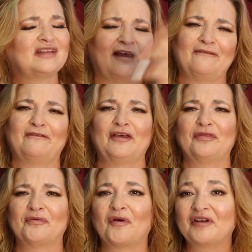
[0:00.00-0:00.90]
have fun
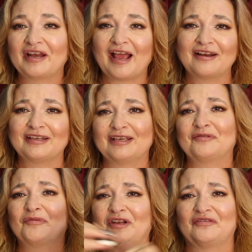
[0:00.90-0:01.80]
throwing it out and
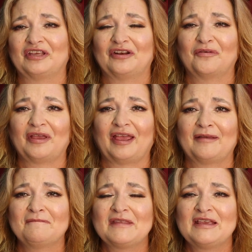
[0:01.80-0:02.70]
getting rid of it, okay?